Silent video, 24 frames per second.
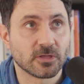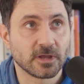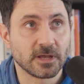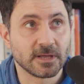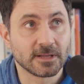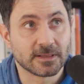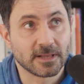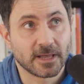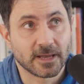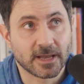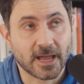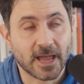
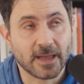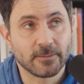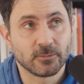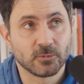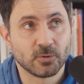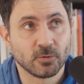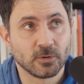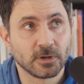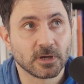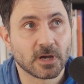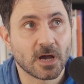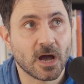think like I'm
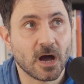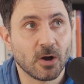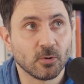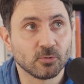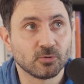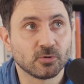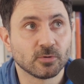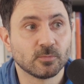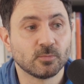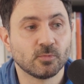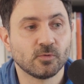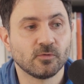doing how
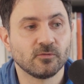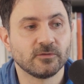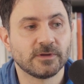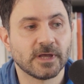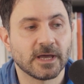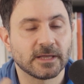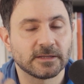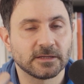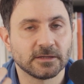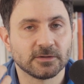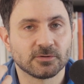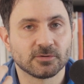to move
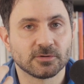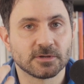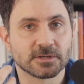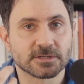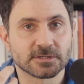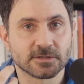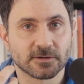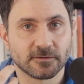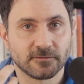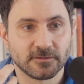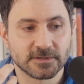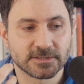that into the
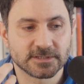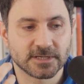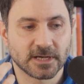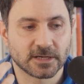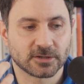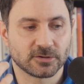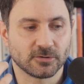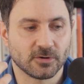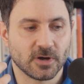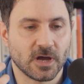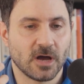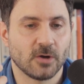service
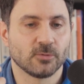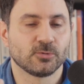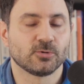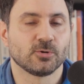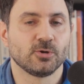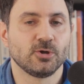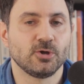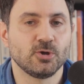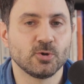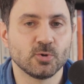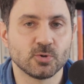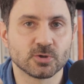sector, how
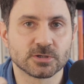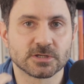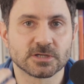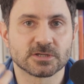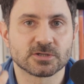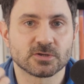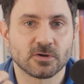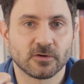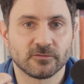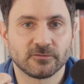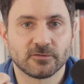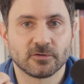to use the
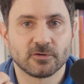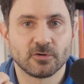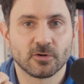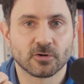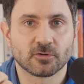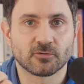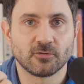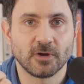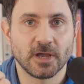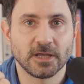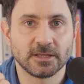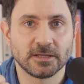software you're
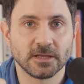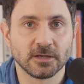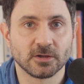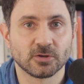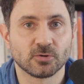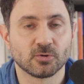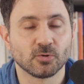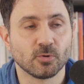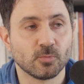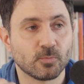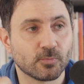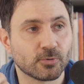
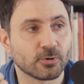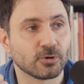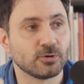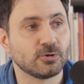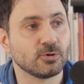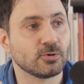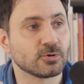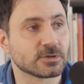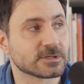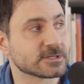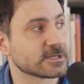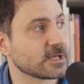creating to
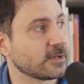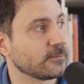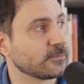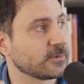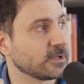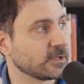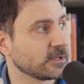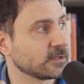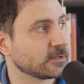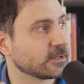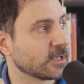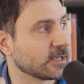produce
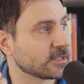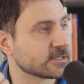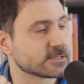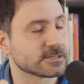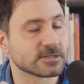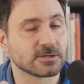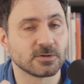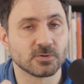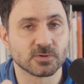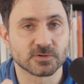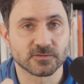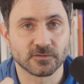something
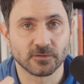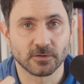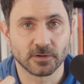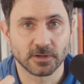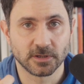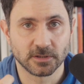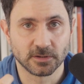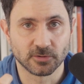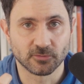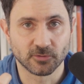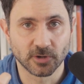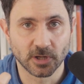that's useful
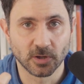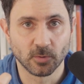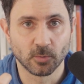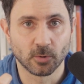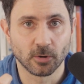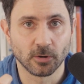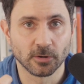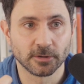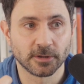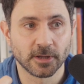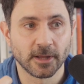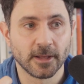in the real
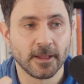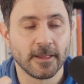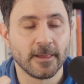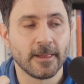world.